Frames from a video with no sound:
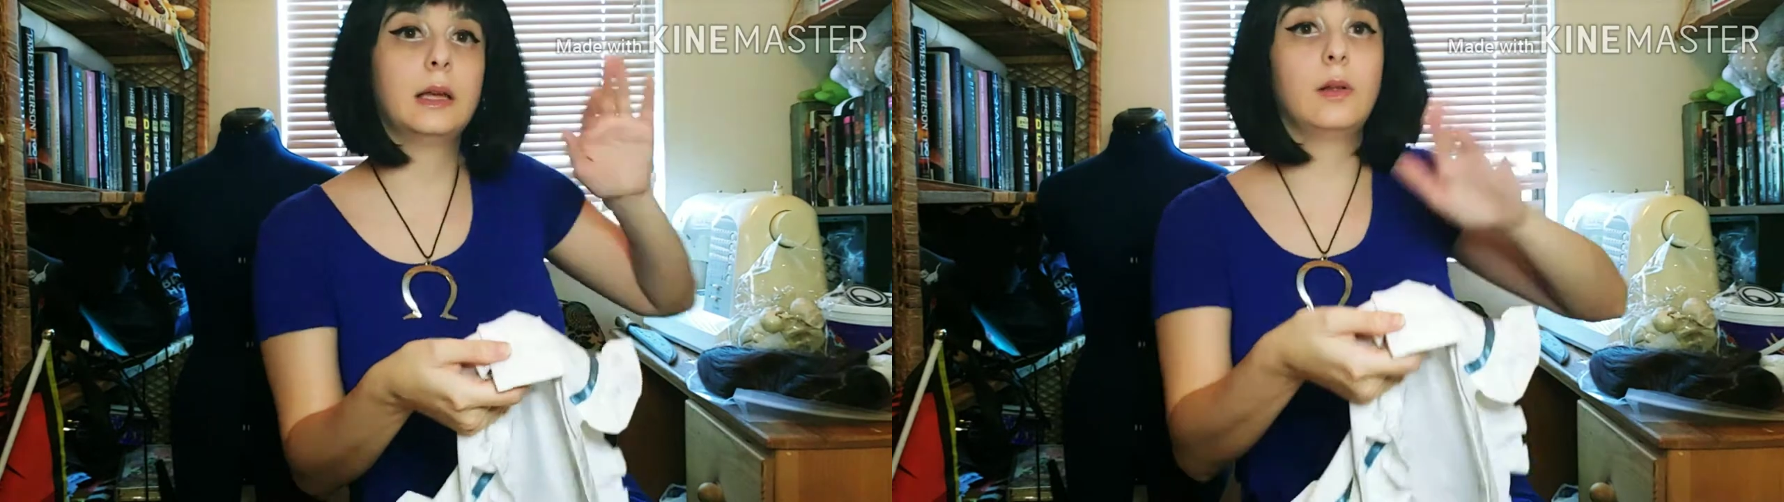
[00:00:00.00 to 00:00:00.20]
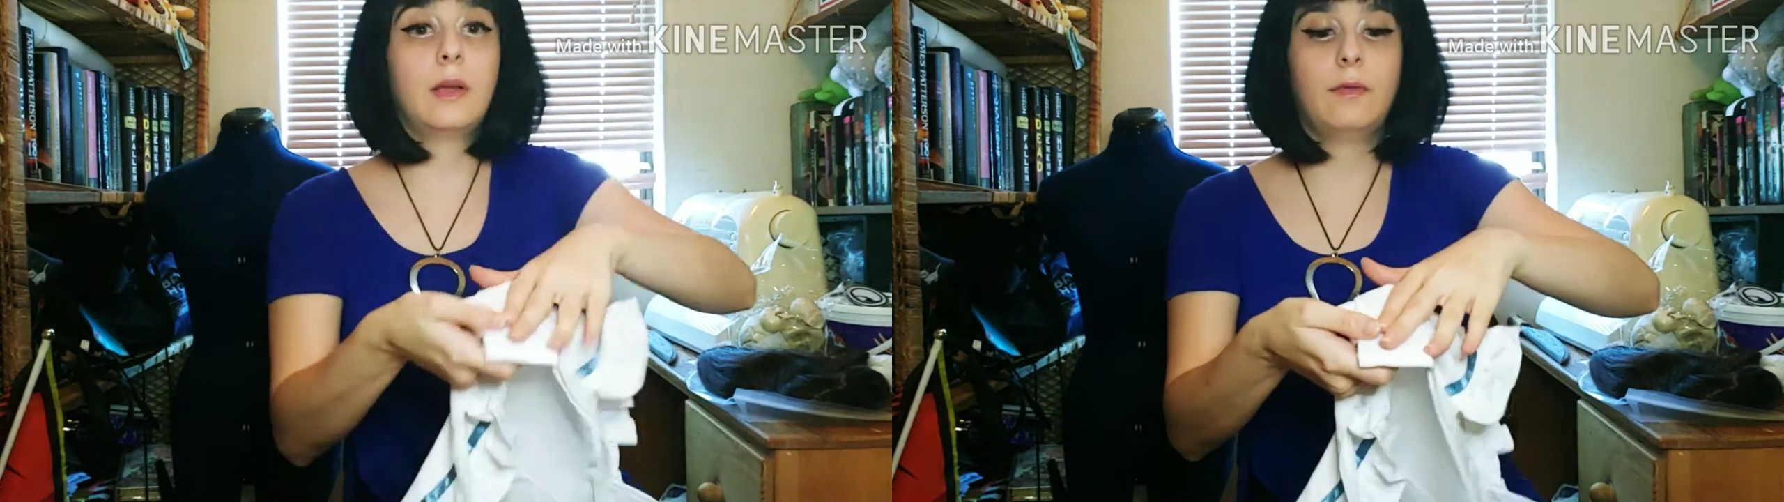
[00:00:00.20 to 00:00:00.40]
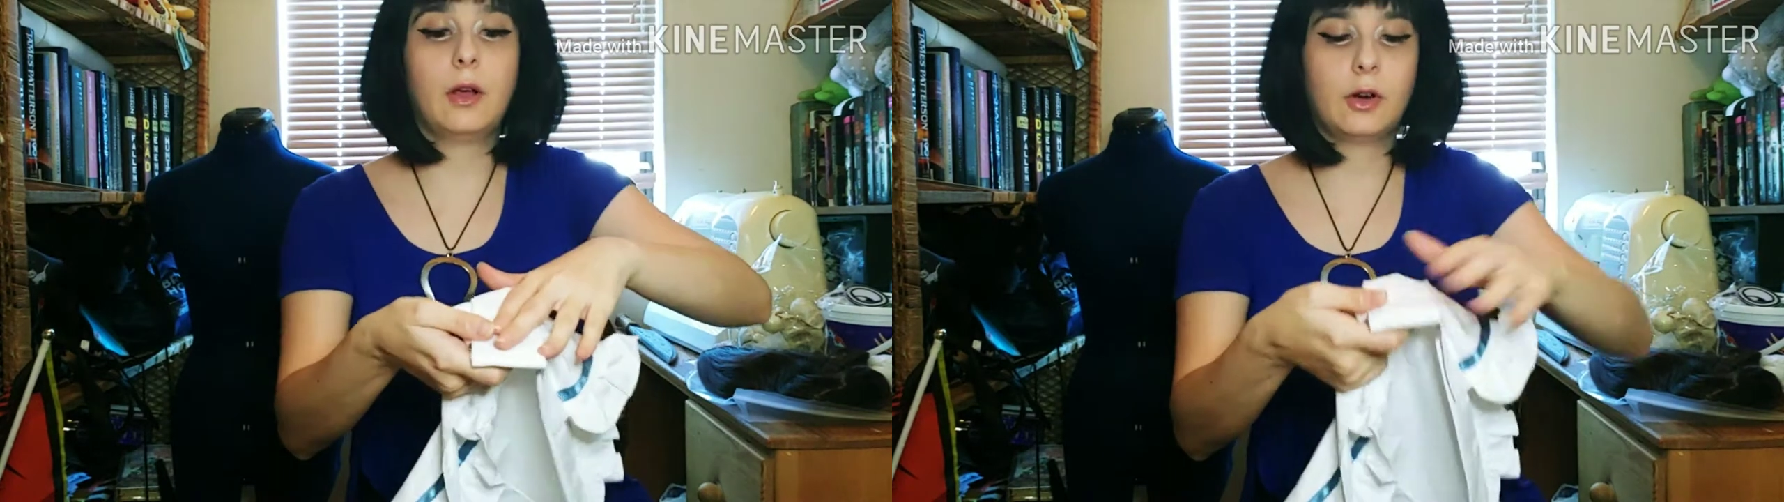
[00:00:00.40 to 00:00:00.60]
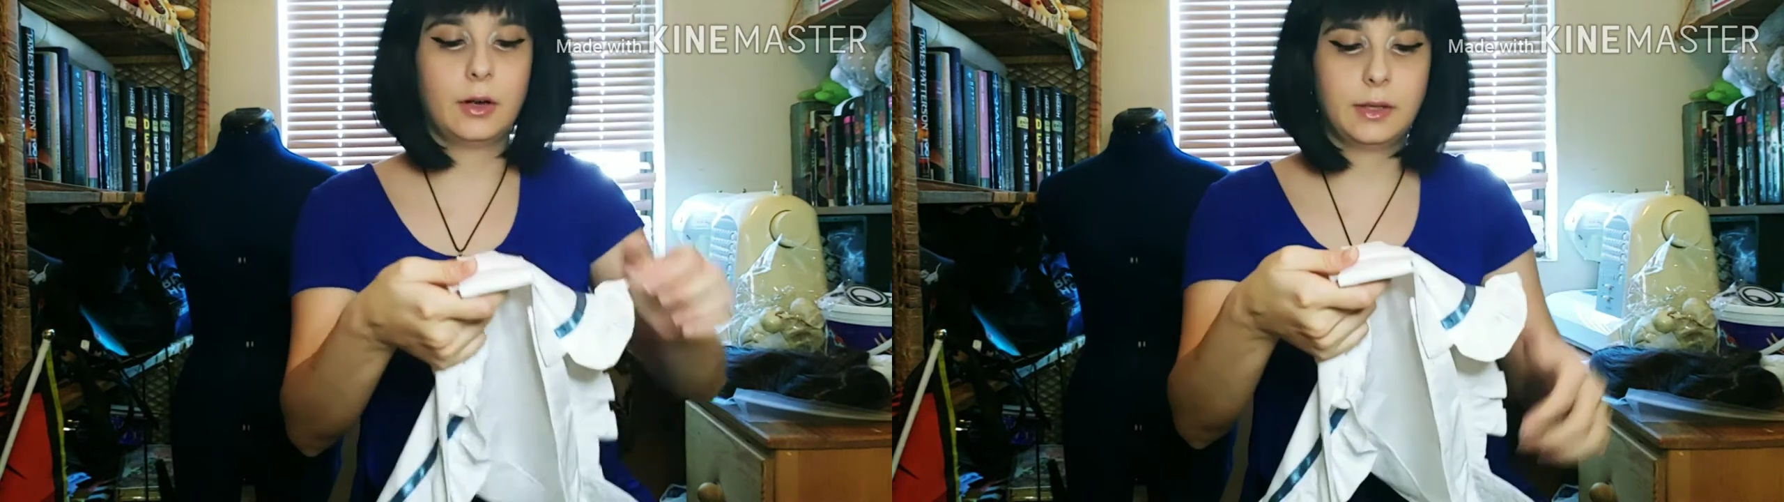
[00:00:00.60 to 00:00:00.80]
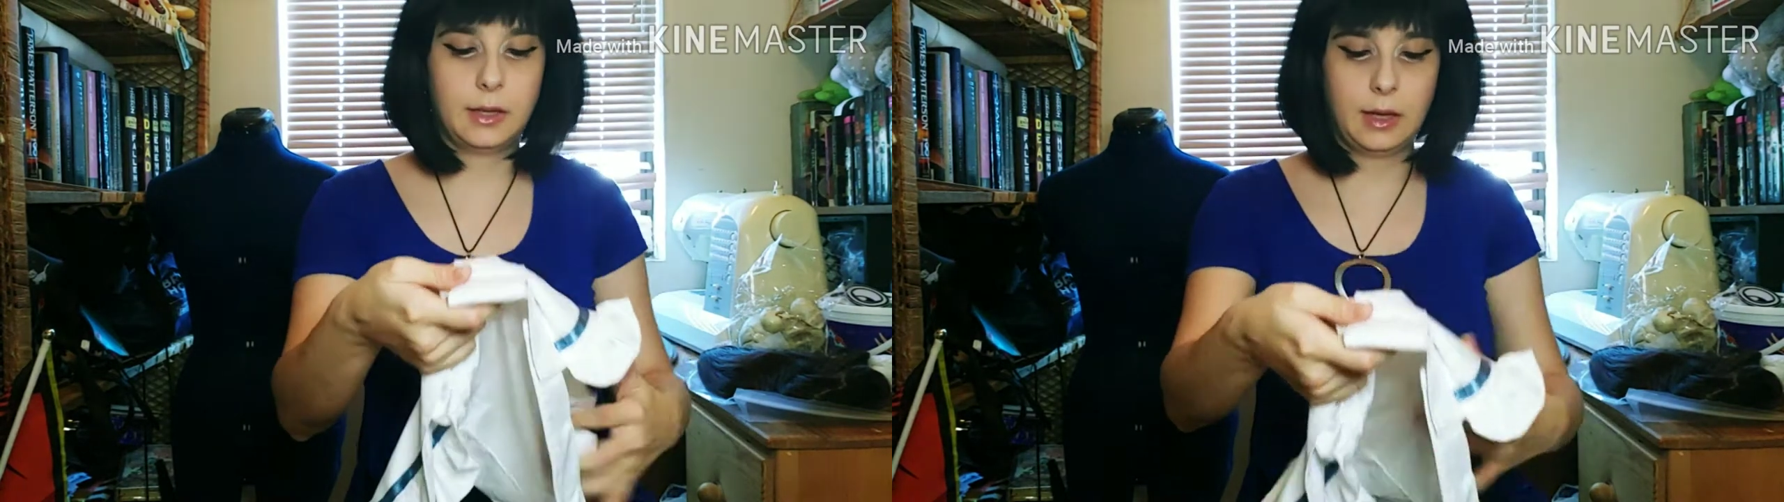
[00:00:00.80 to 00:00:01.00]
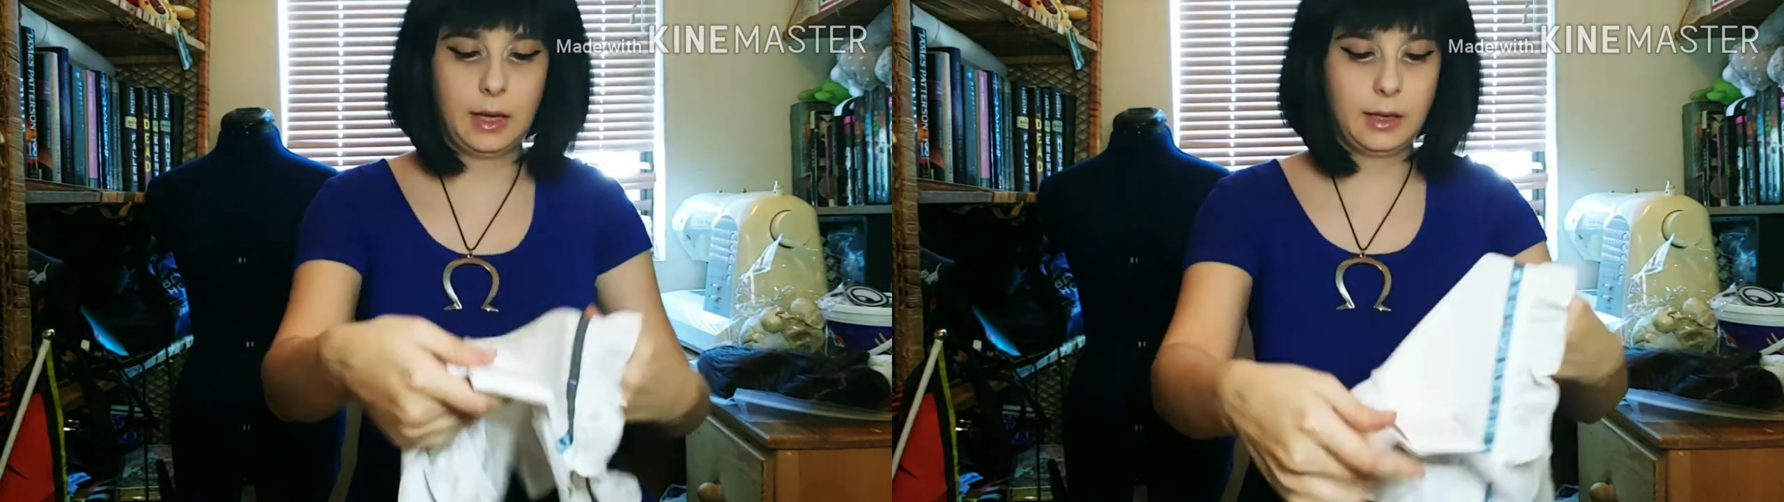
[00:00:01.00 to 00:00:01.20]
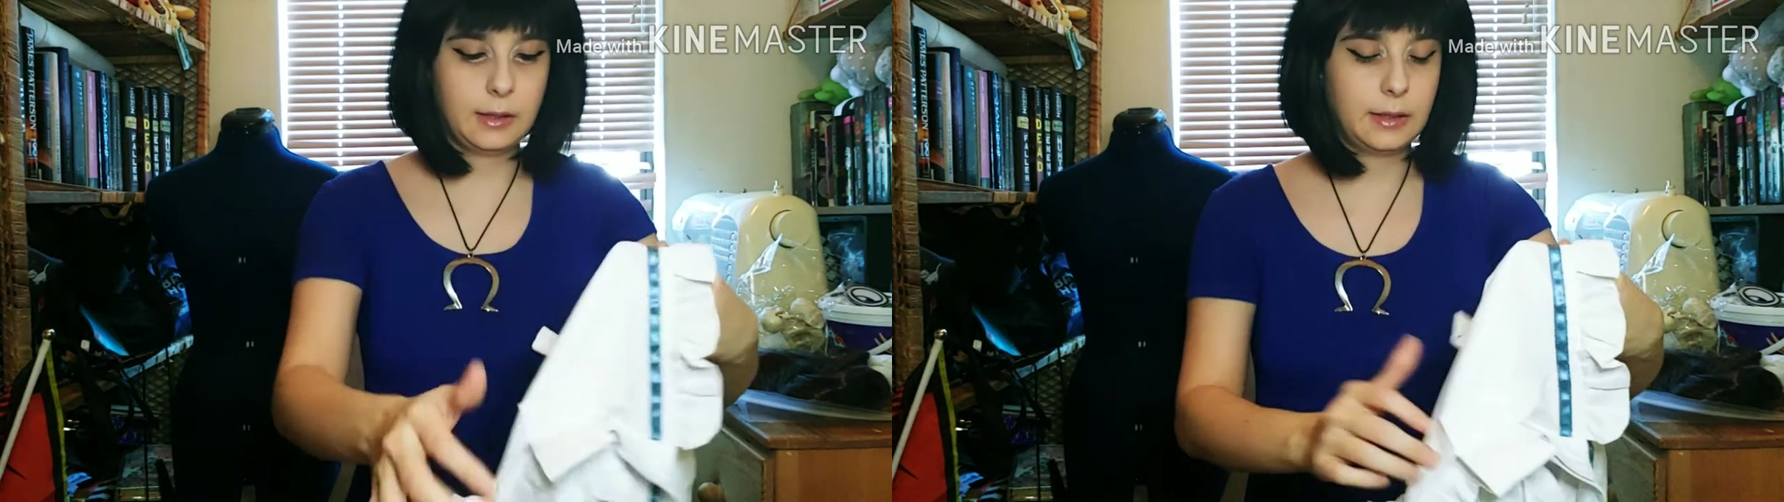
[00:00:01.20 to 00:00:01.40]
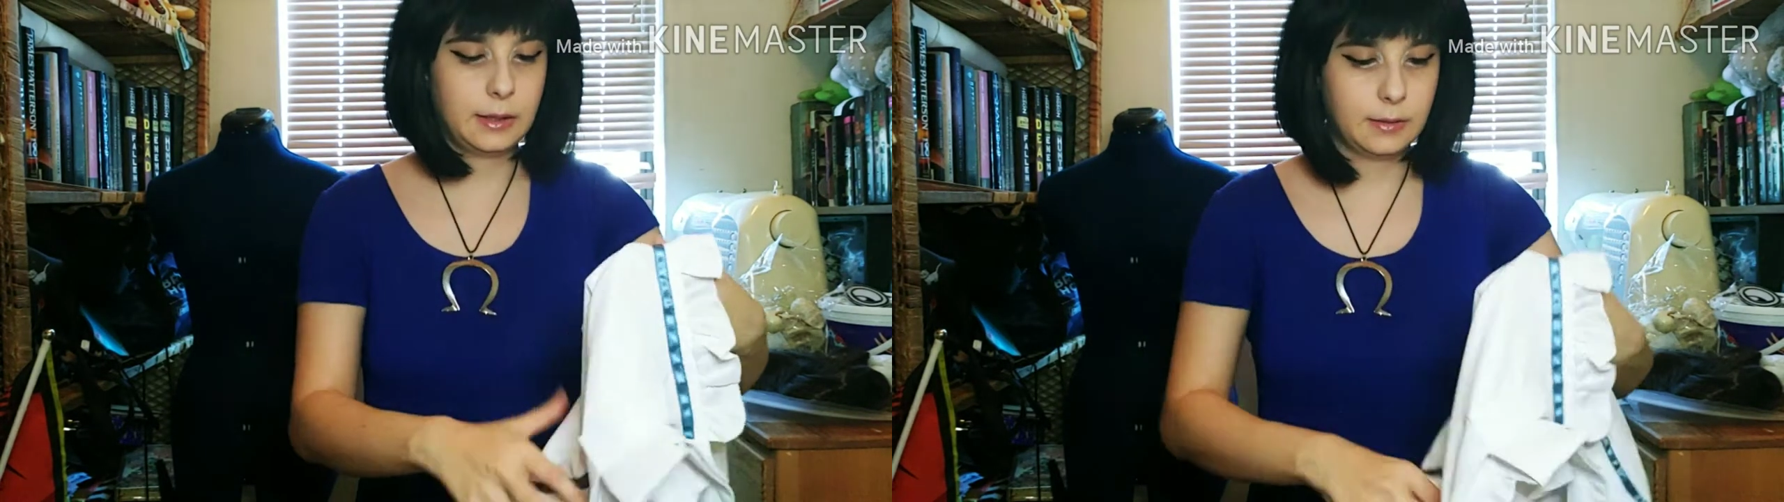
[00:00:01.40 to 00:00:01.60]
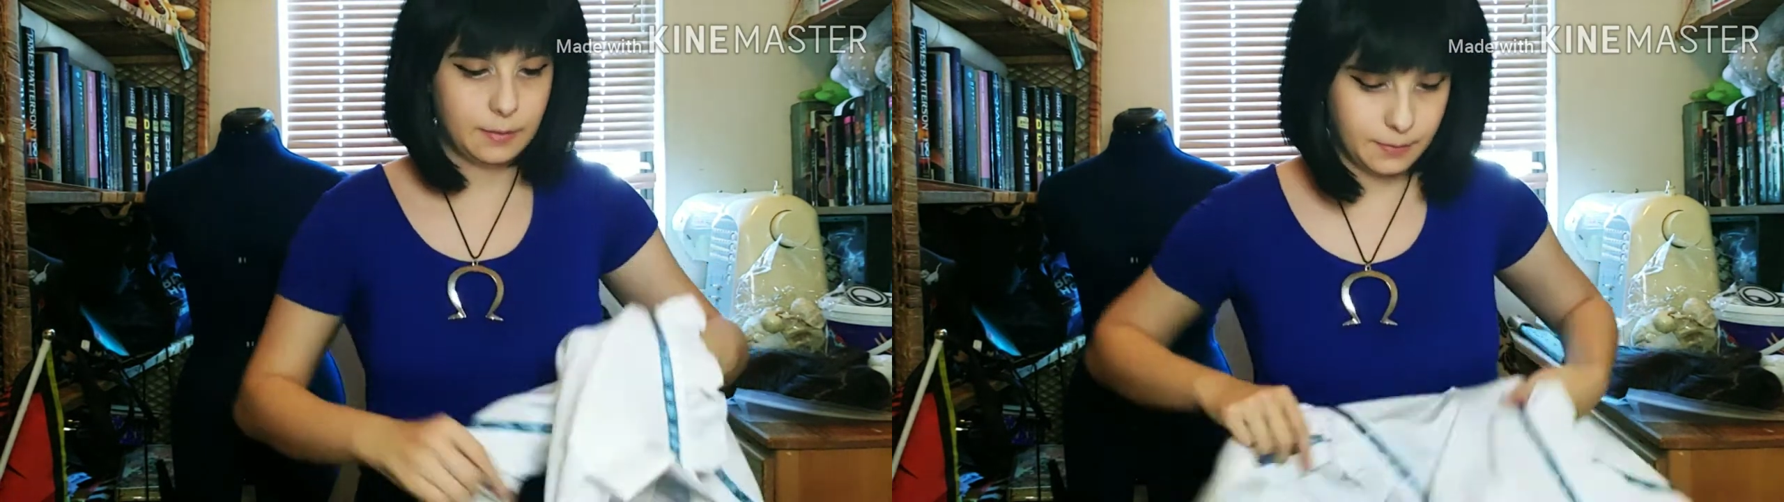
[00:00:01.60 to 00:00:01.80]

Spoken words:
will get Velcroed to this.